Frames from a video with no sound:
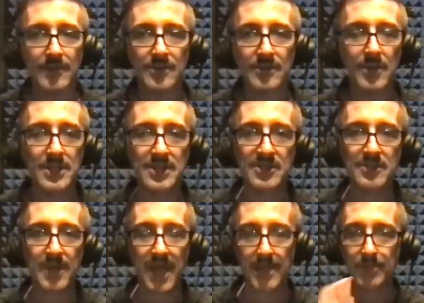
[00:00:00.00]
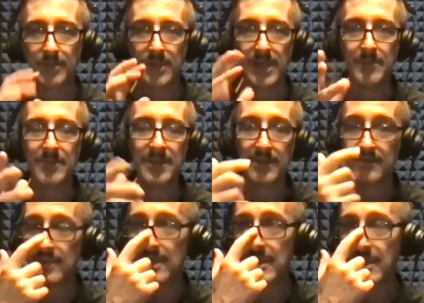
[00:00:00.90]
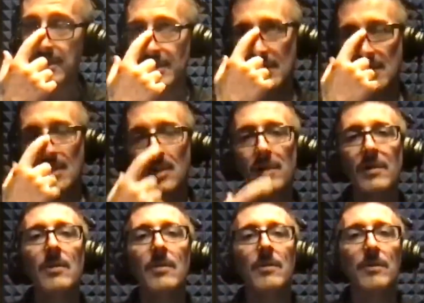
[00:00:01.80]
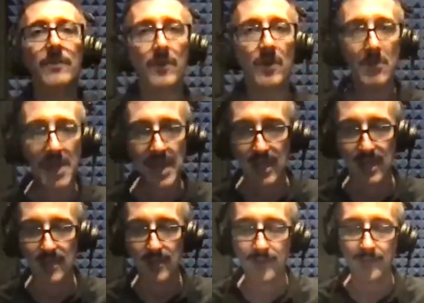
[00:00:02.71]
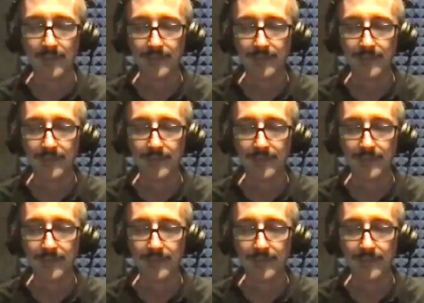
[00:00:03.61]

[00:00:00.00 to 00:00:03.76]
Mm-hmm. So I play, because for me,